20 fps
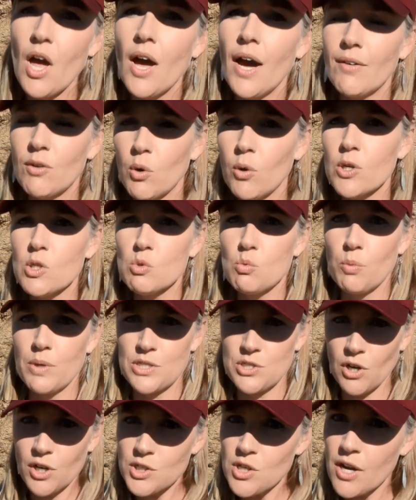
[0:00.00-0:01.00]
Of course, when we
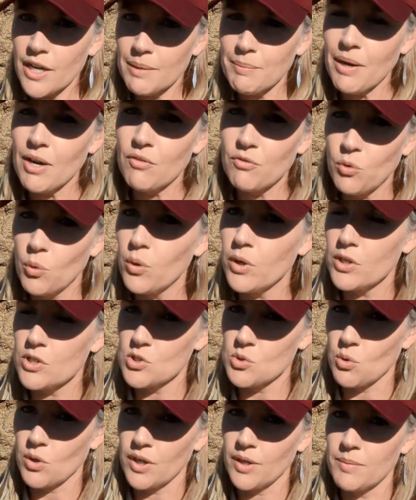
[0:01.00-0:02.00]
start talking about forage
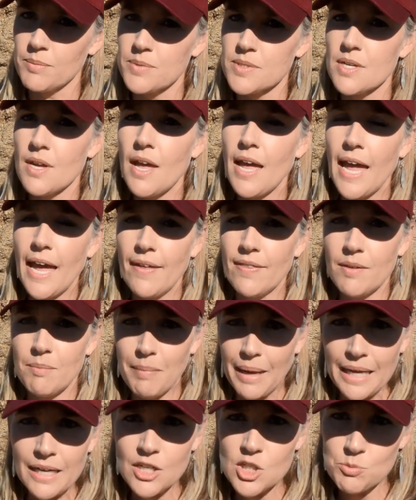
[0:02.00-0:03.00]
sorghums and the
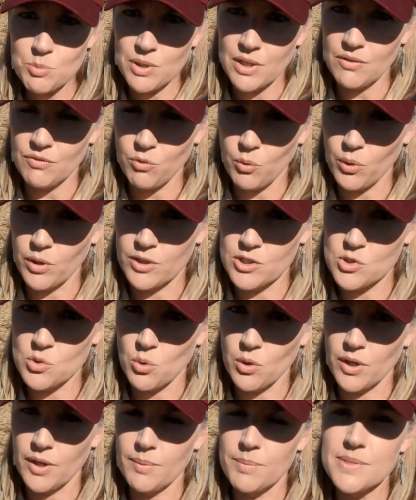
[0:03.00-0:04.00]
management of forage
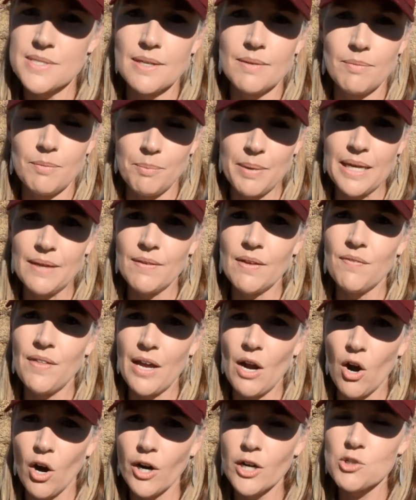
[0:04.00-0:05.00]
sorghums and being that they
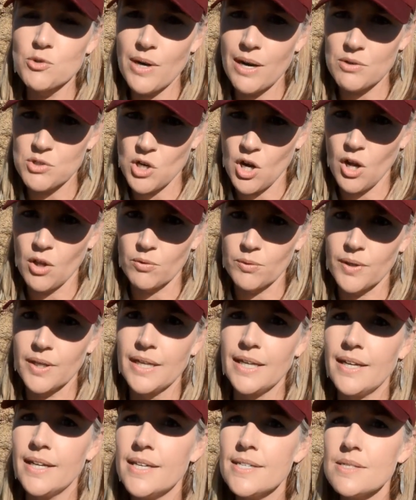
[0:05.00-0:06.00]
are drought tolerant,
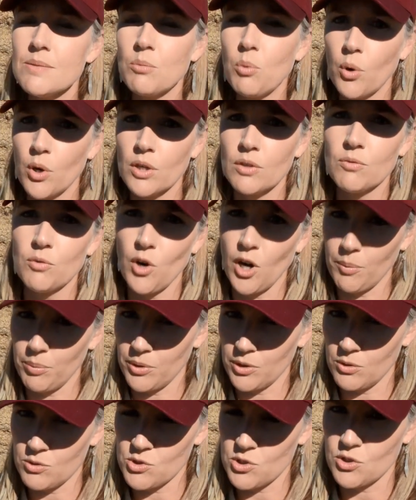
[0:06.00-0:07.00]
it is important for our
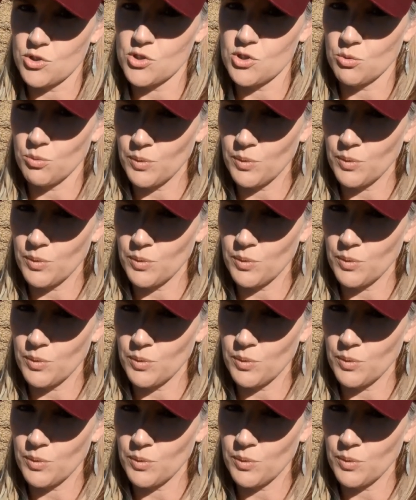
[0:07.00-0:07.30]
producers to